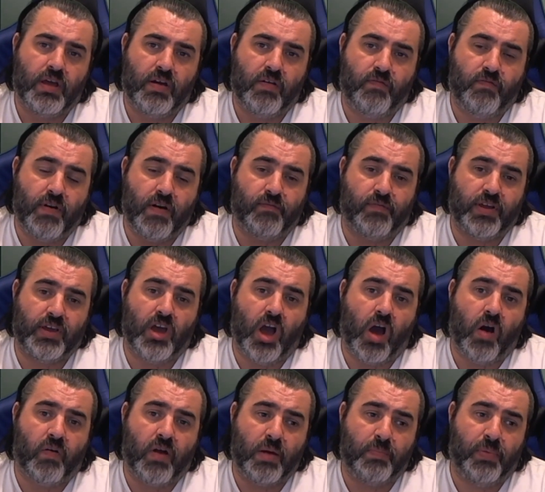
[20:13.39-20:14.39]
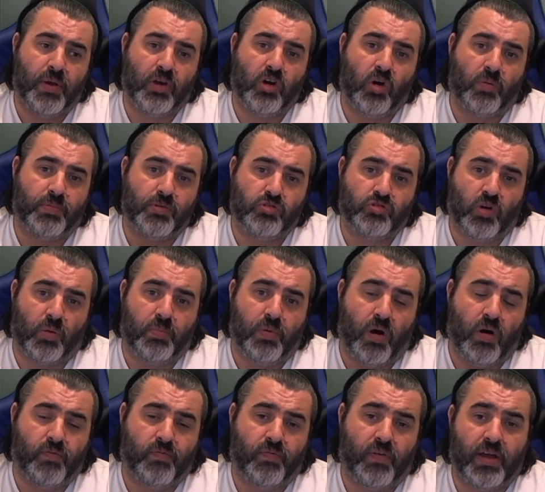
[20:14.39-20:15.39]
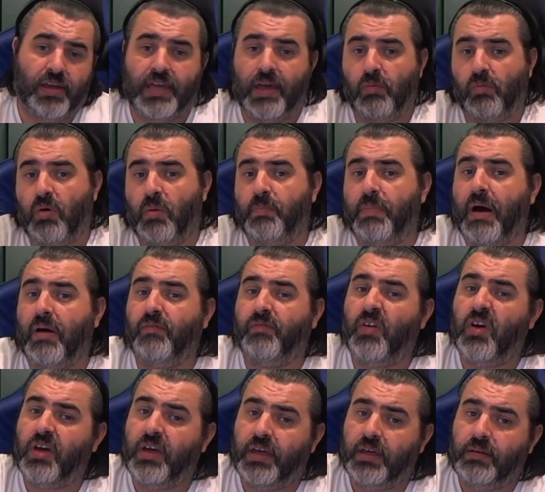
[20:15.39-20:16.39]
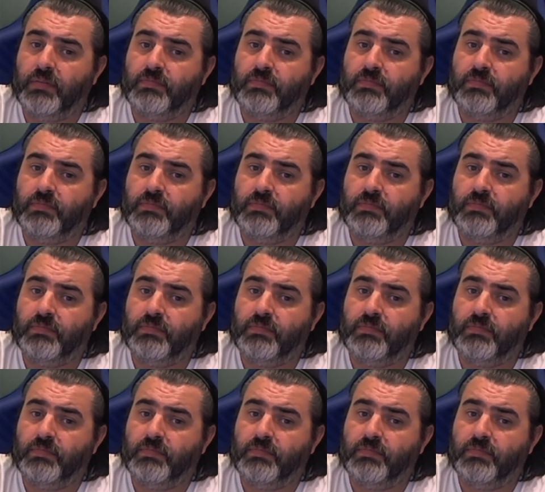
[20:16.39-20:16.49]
For every car I pick up and drop off, I get £1.30.